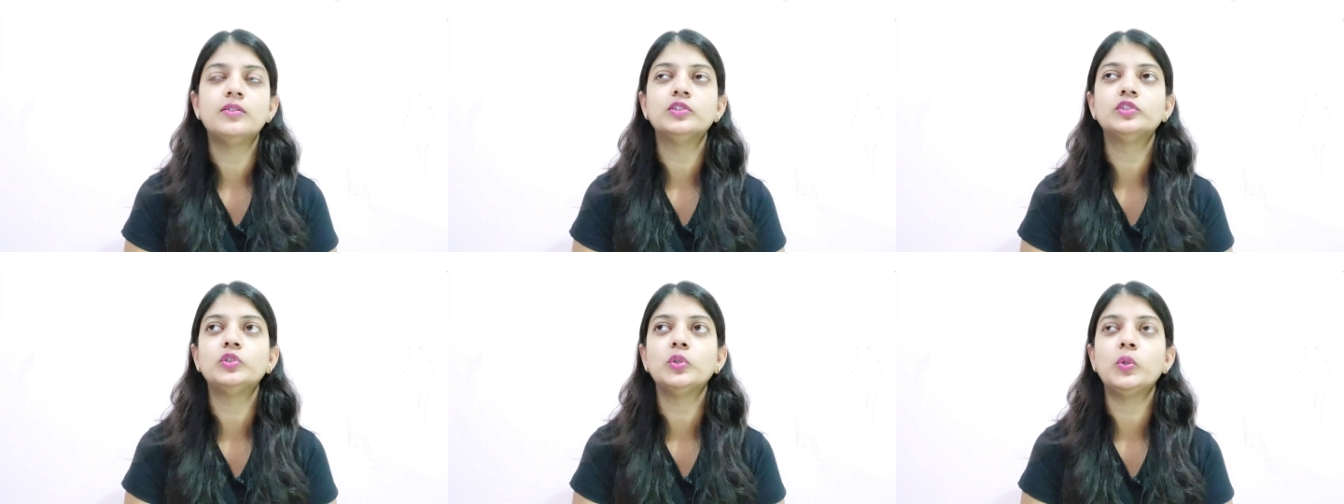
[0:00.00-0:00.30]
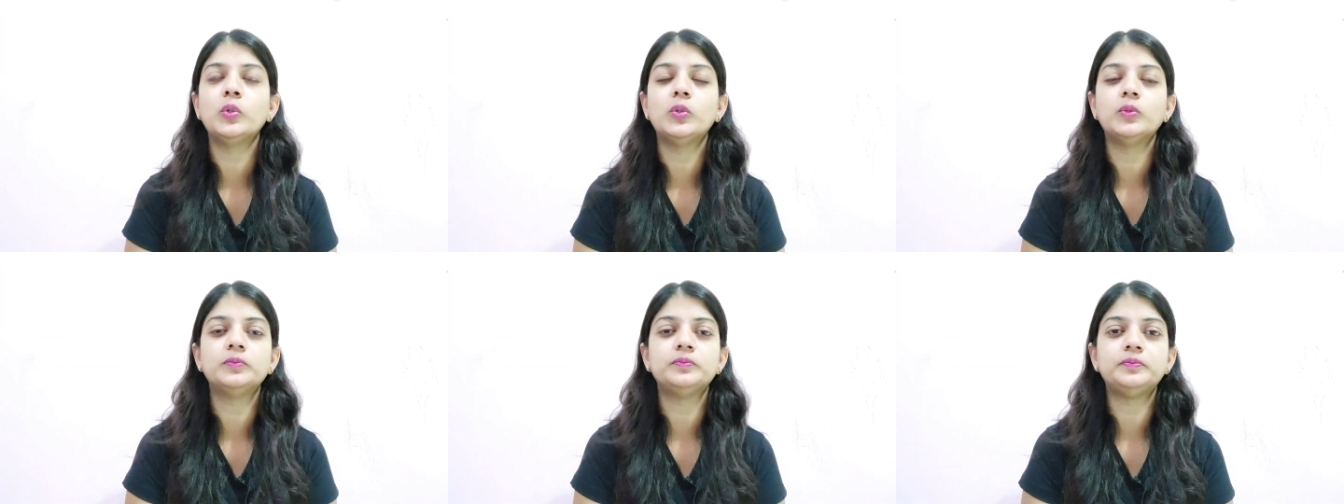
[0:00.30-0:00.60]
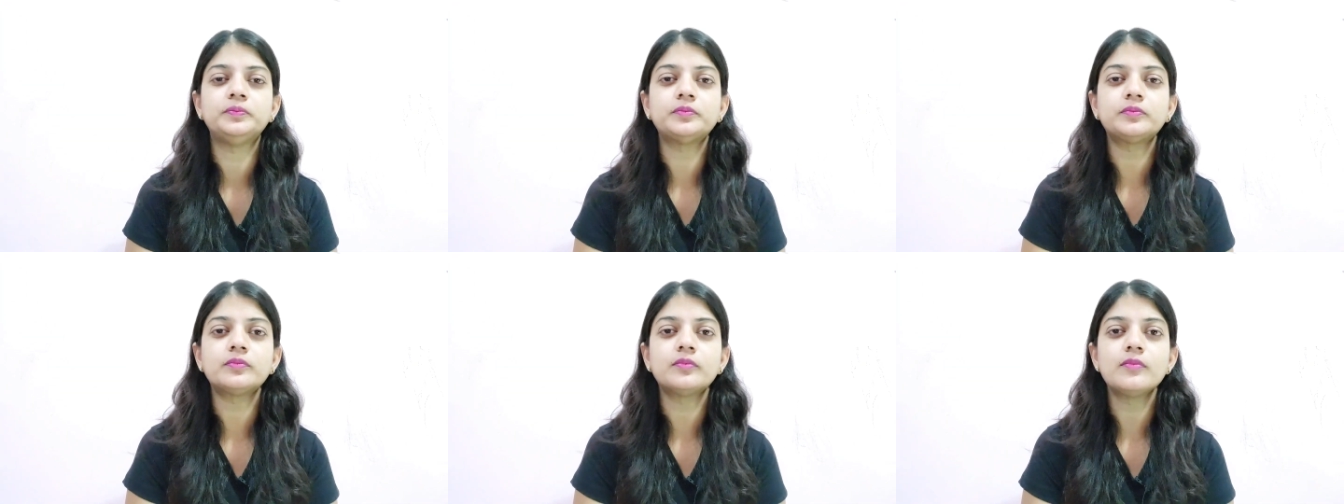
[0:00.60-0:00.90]
So
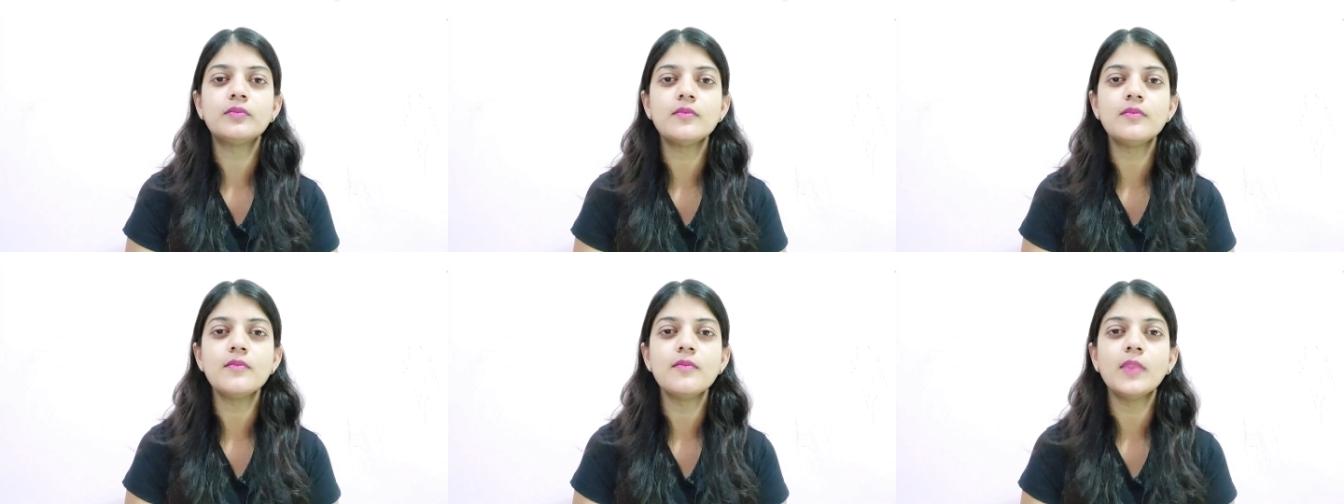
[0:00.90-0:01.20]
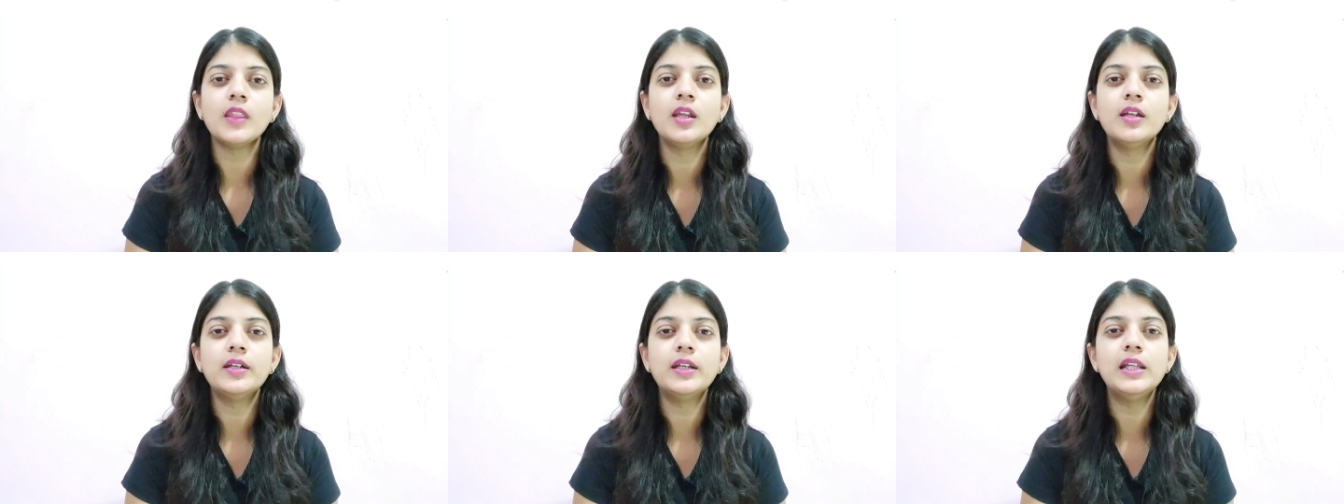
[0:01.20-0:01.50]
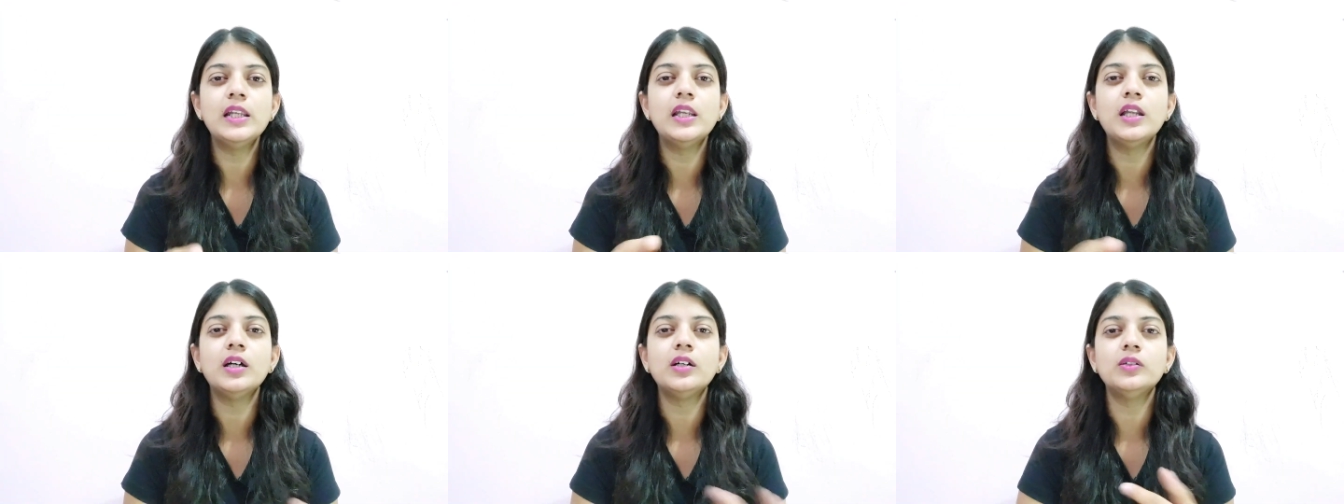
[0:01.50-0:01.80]

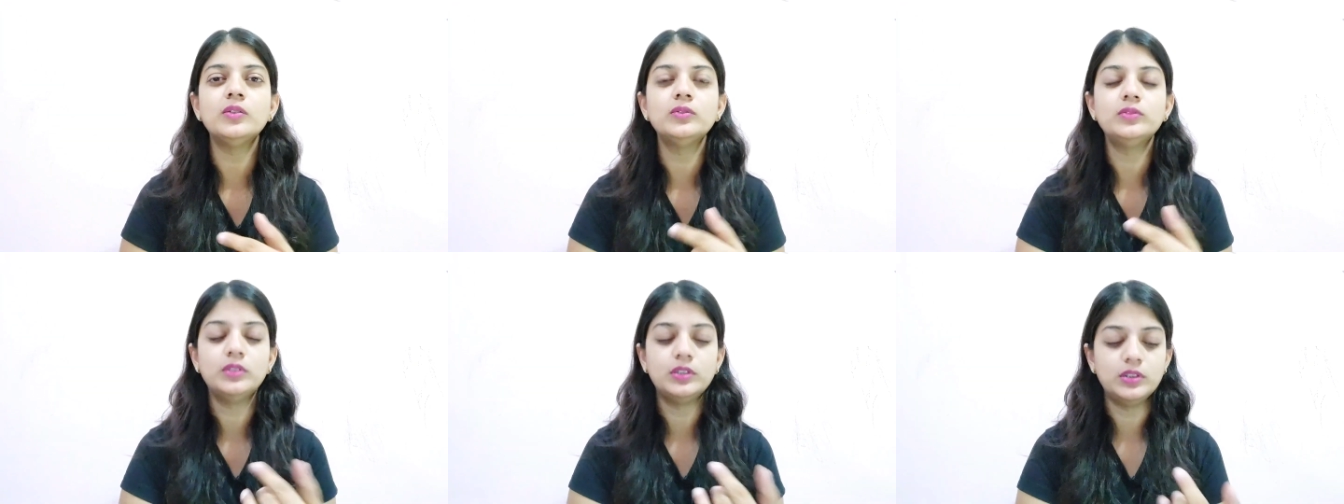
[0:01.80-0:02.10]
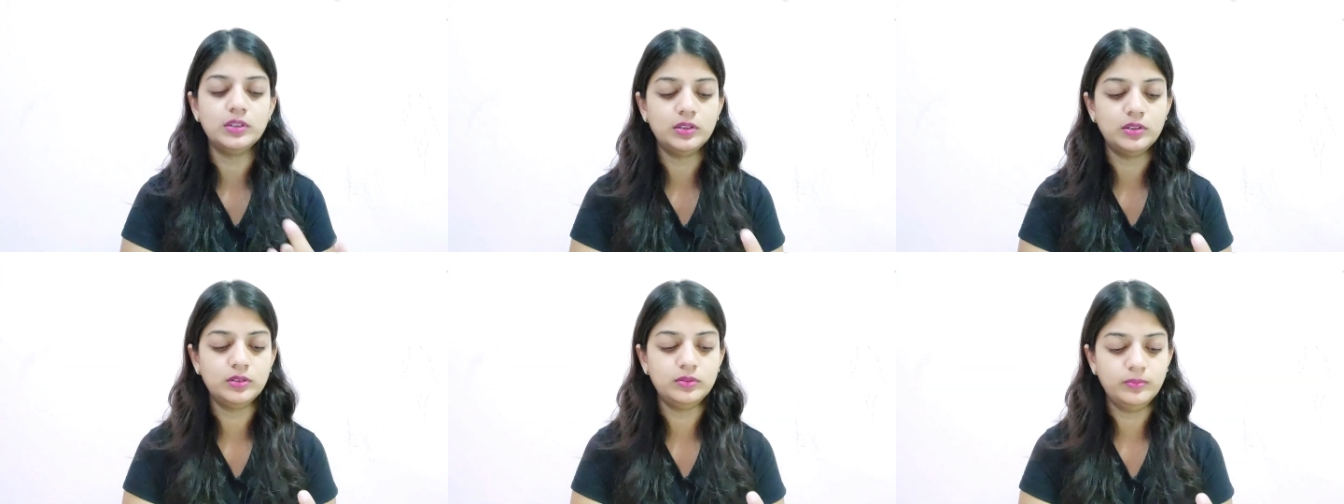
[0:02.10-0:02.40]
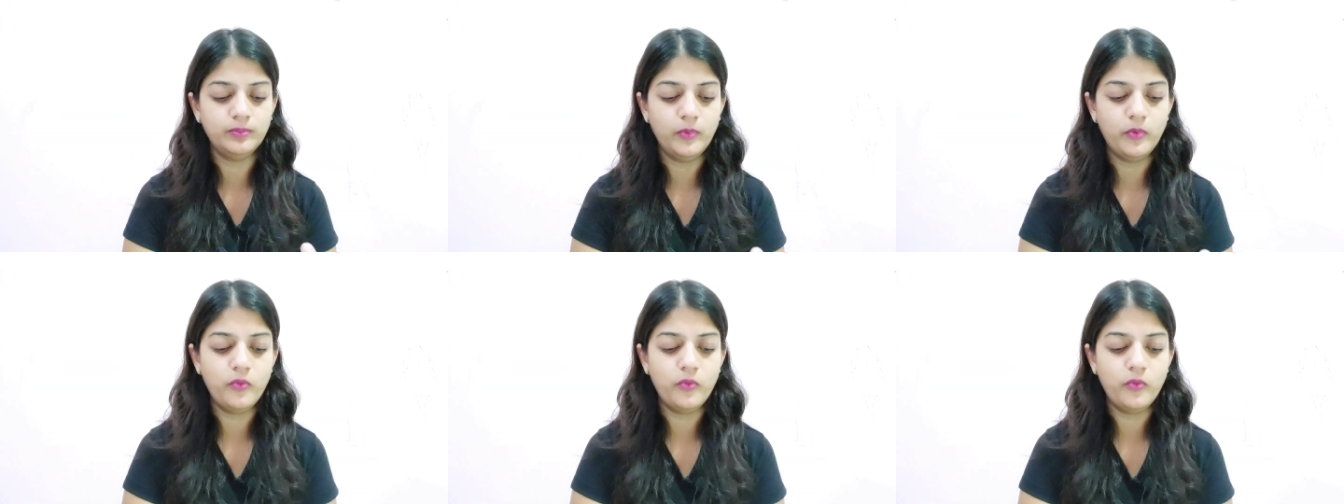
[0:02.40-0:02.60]
till now